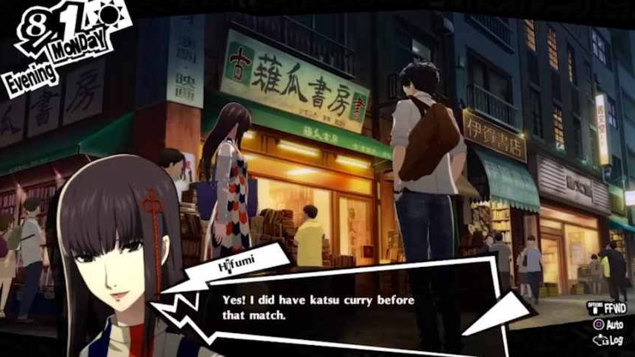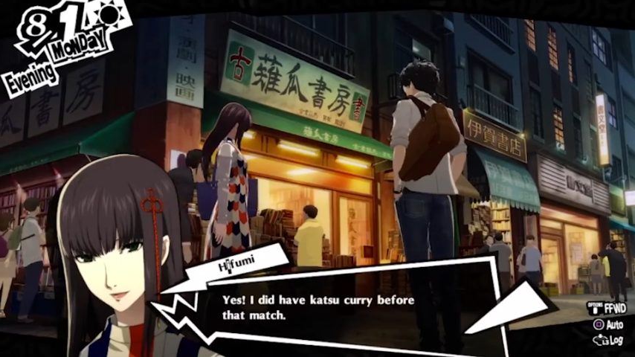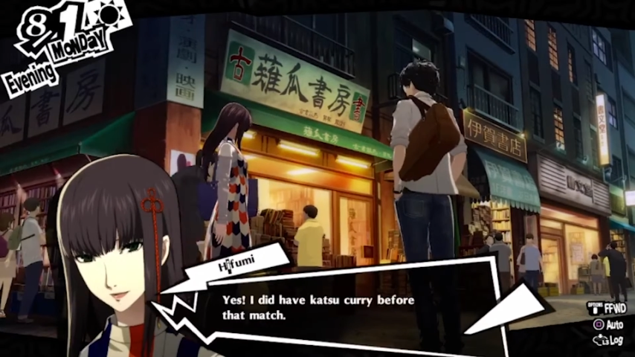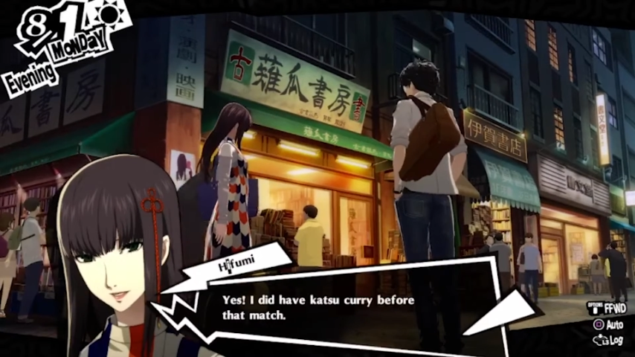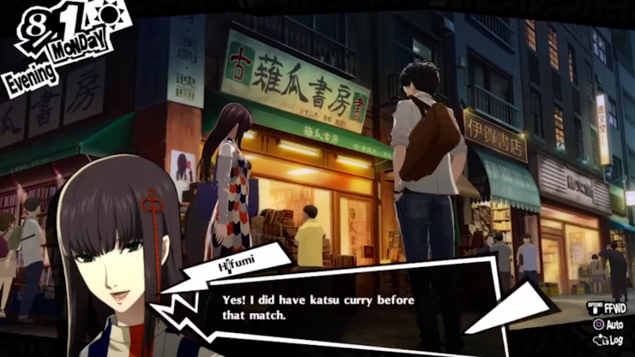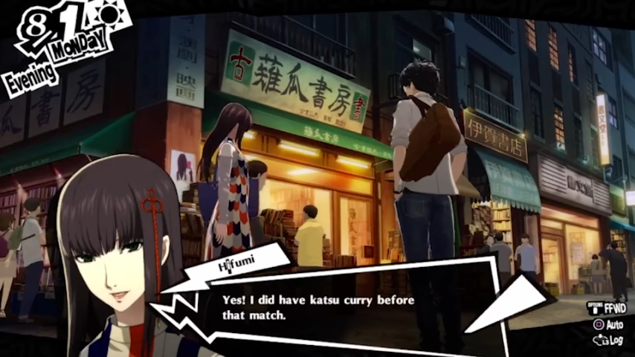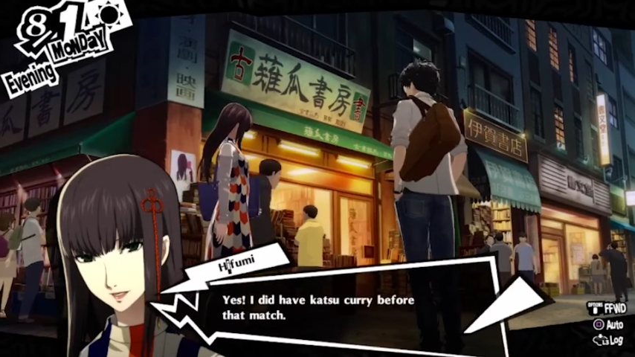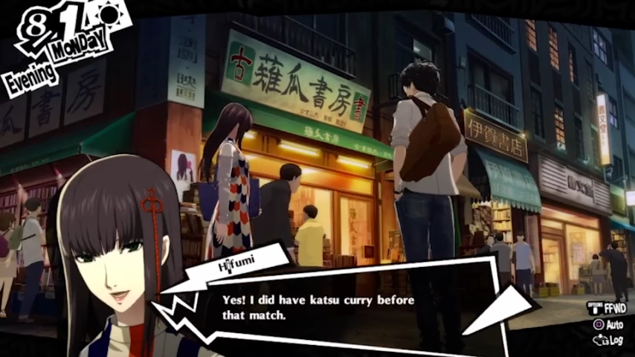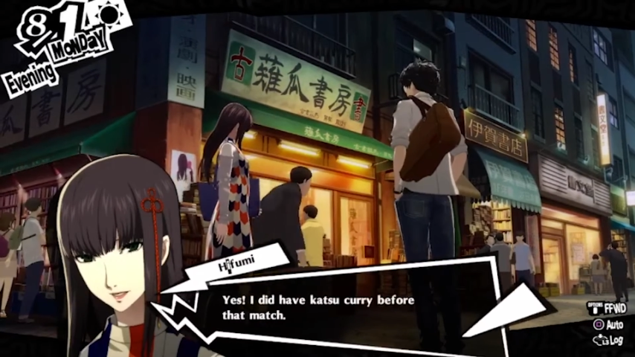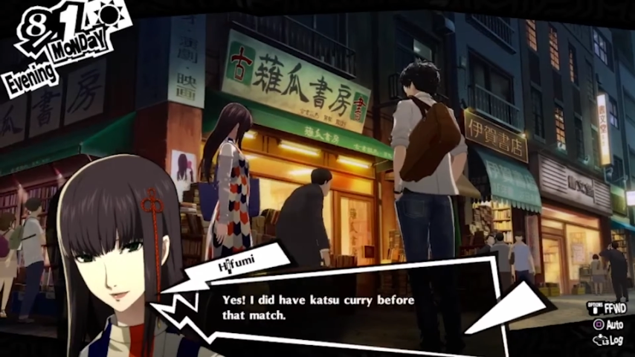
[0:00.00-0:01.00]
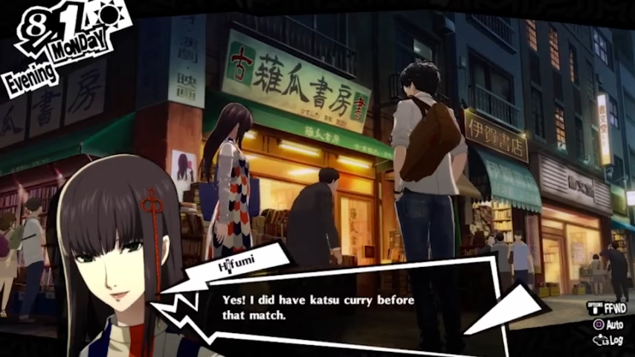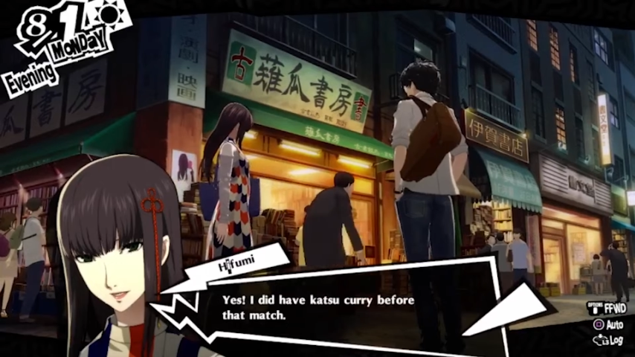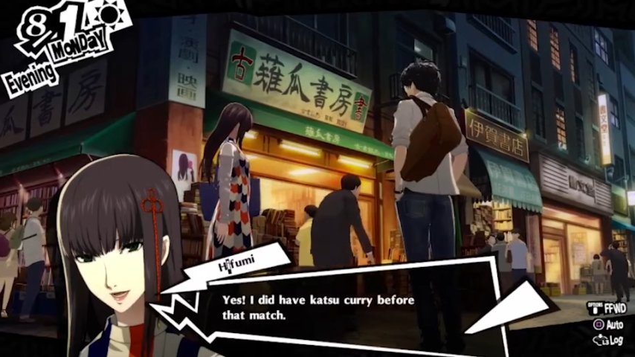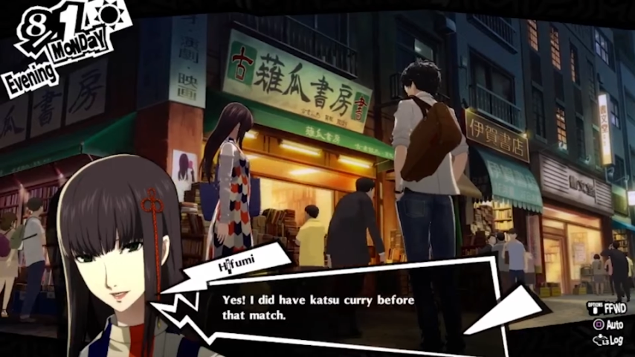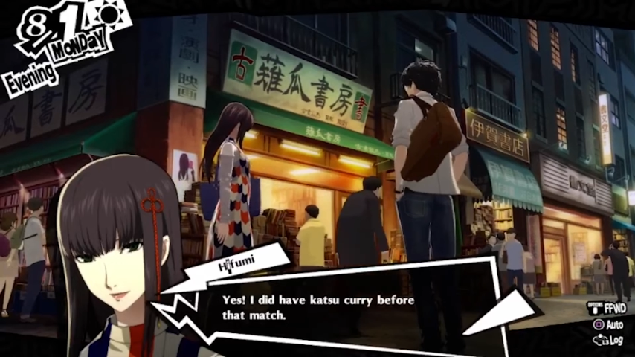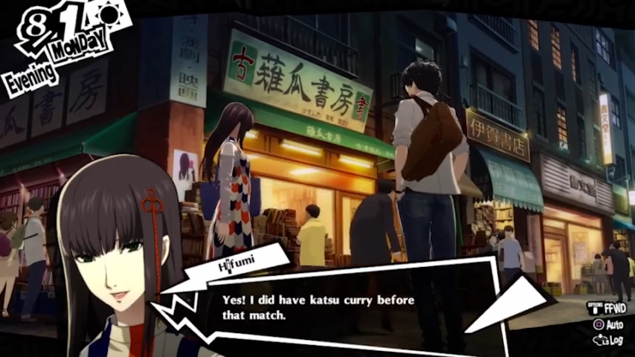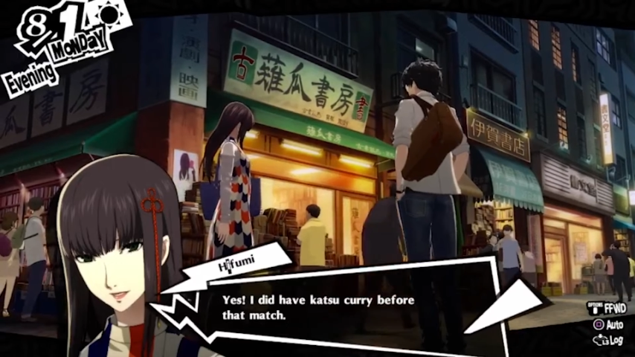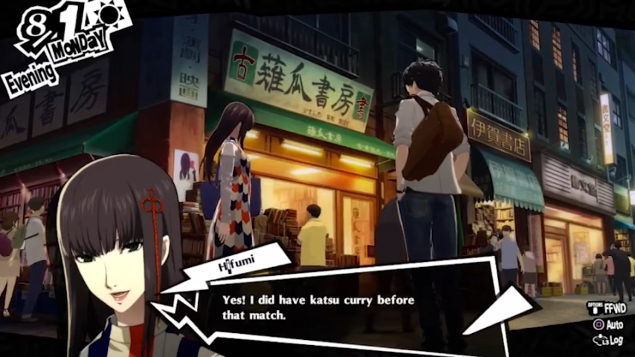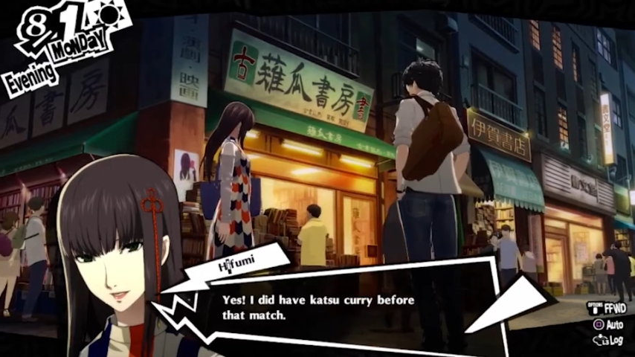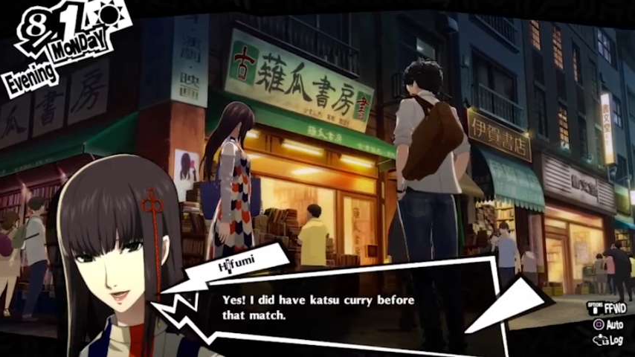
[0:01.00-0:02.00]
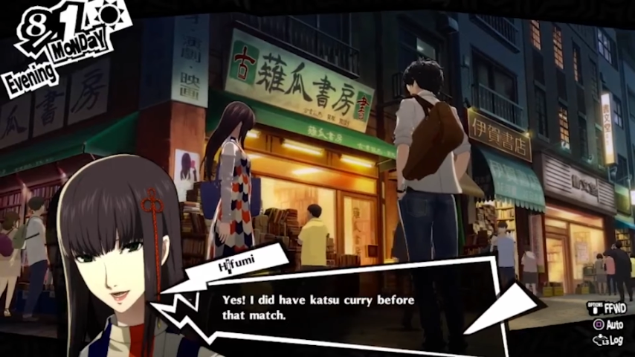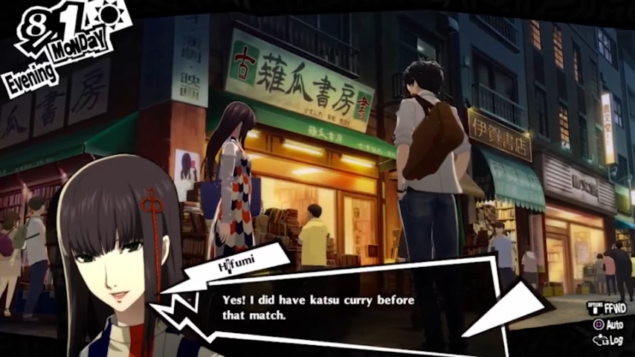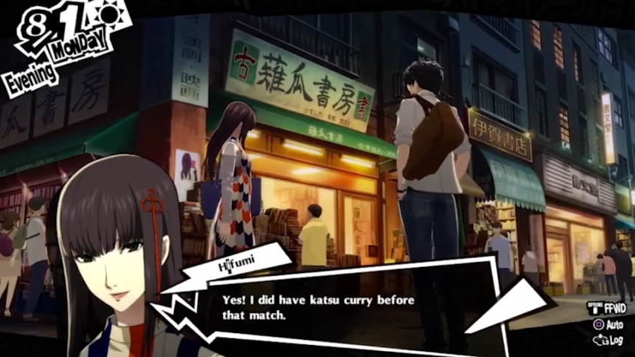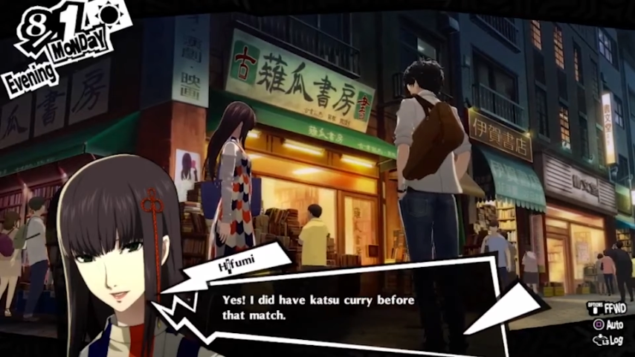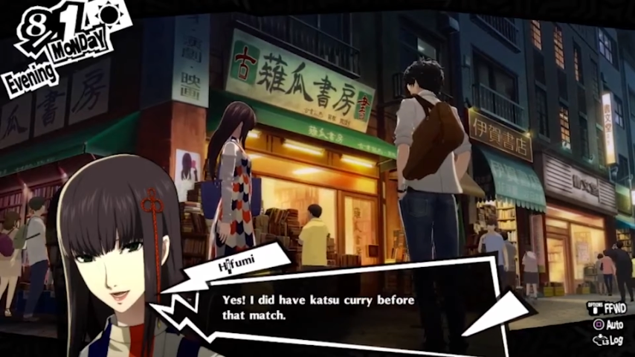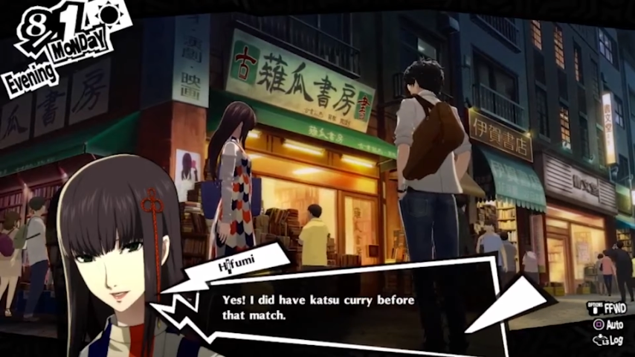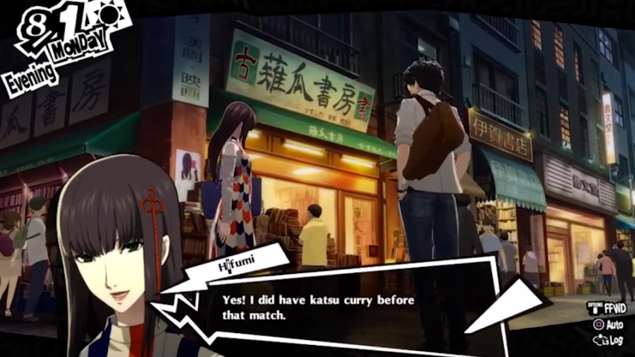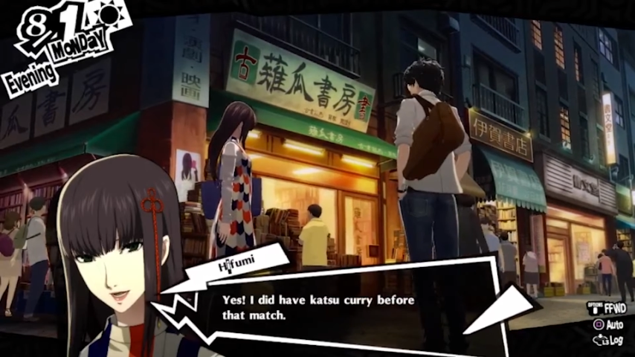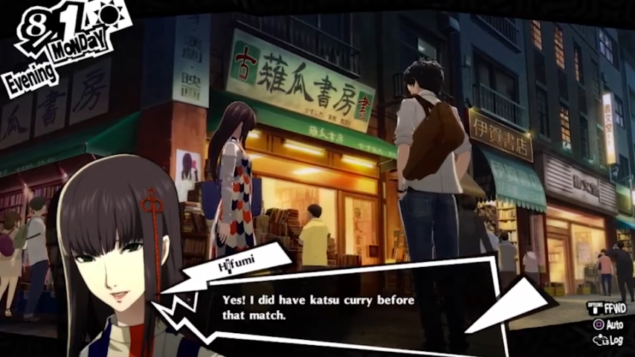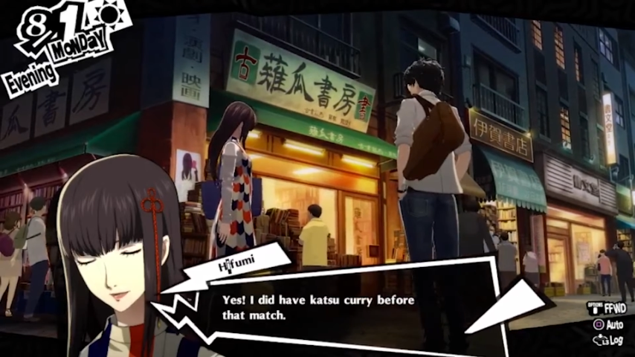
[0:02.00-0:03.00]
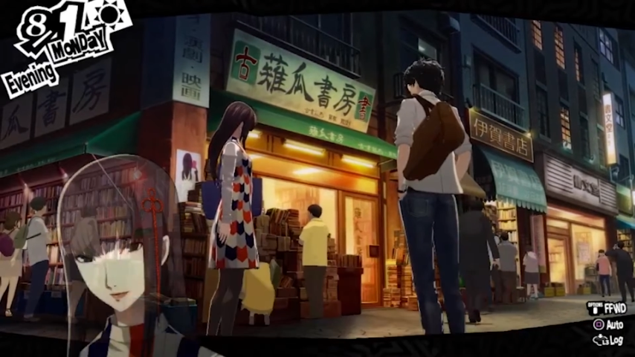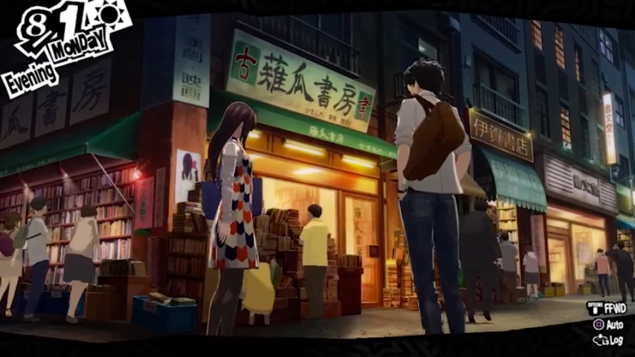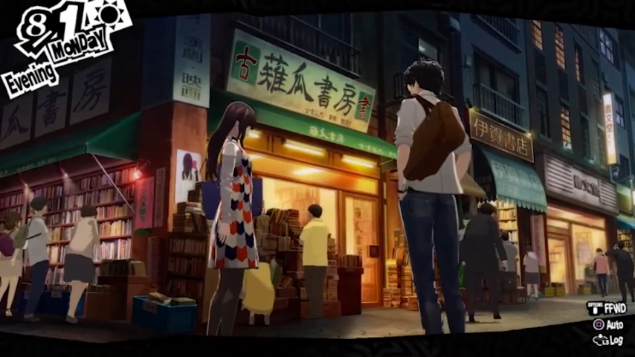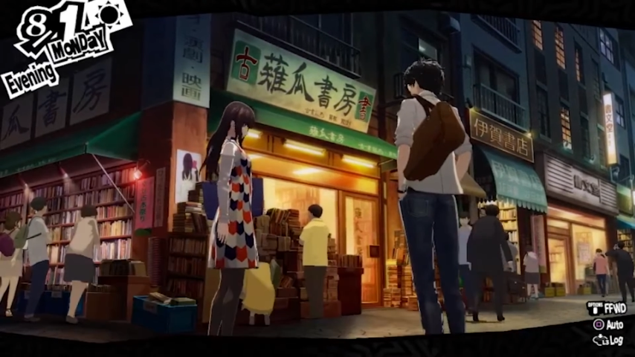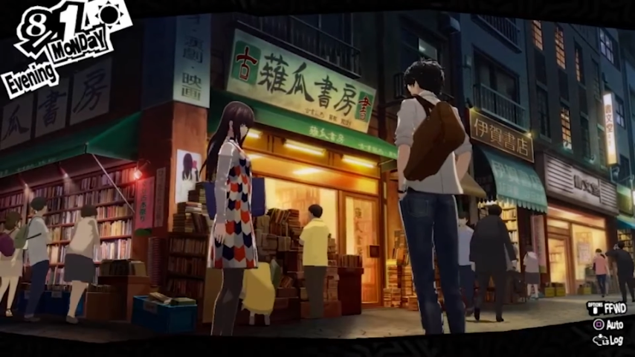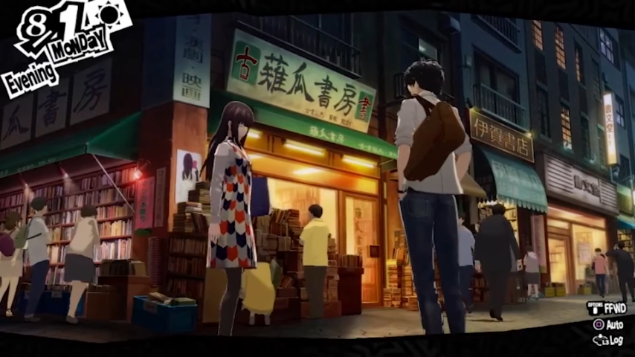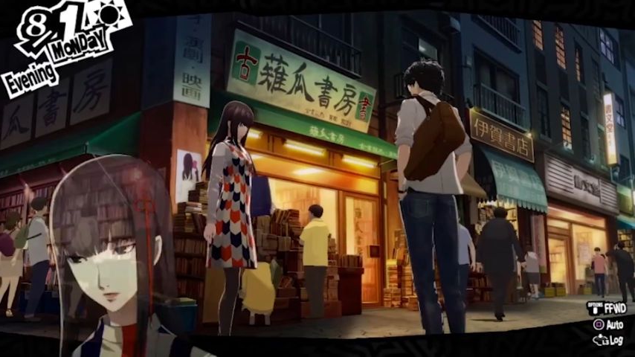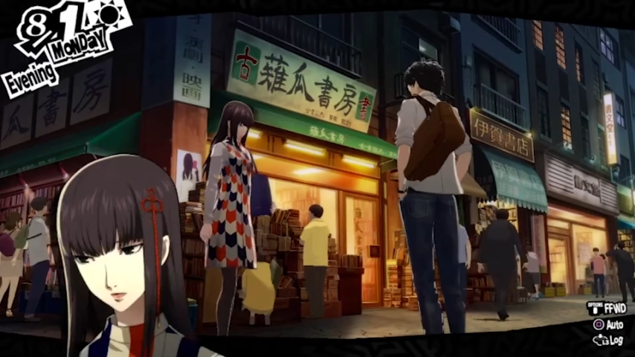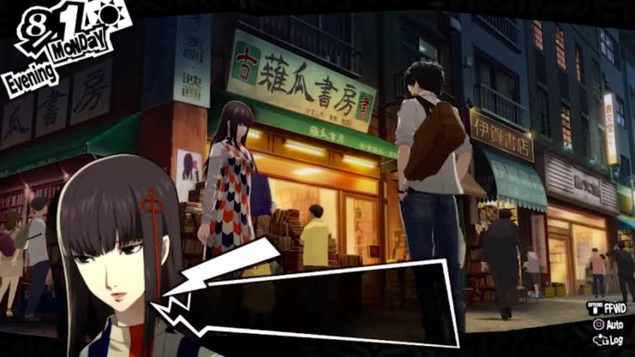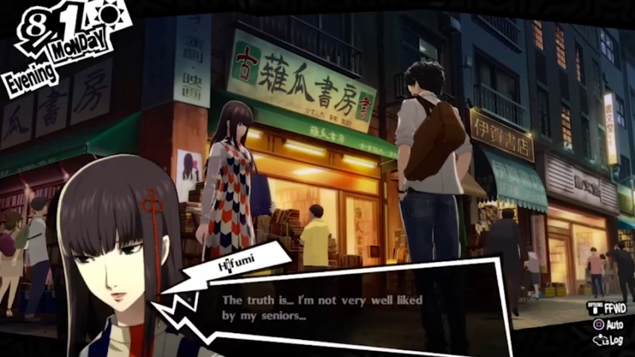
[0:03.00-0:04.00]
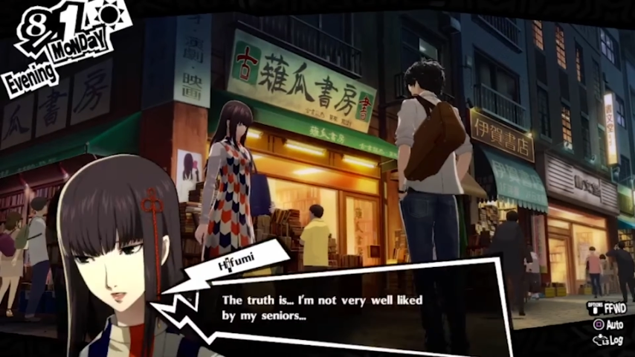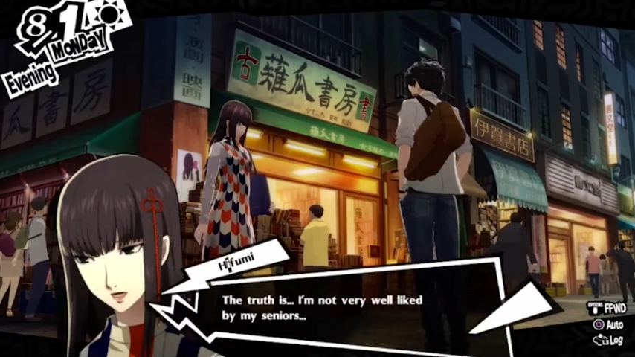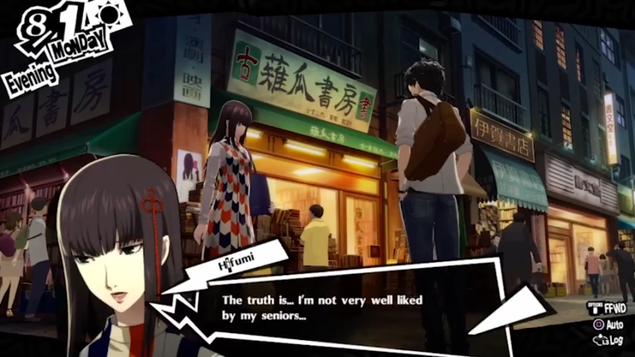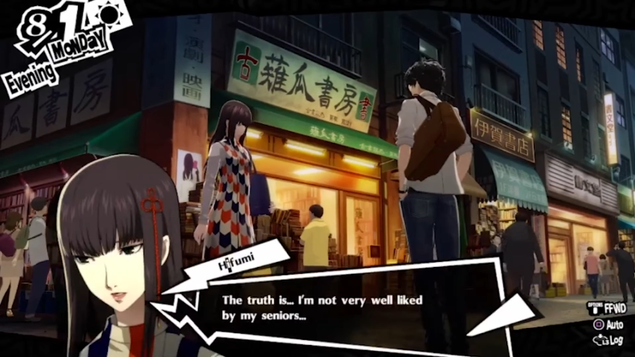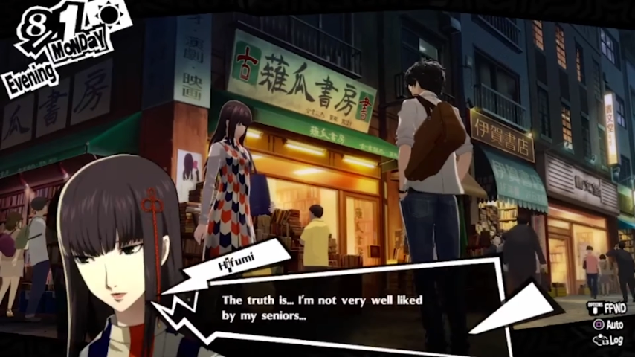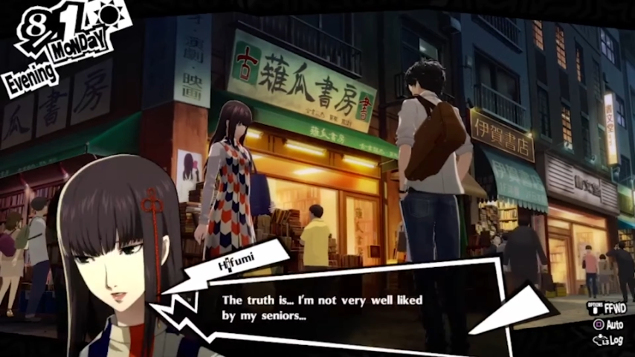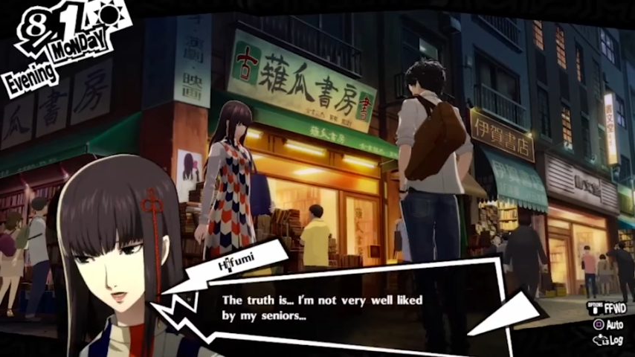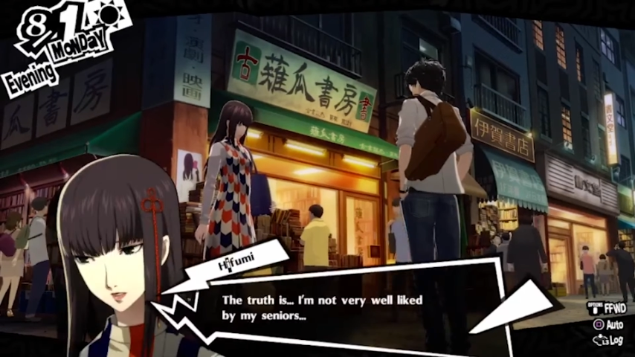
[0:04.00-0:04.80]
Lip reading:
(no speaker visible)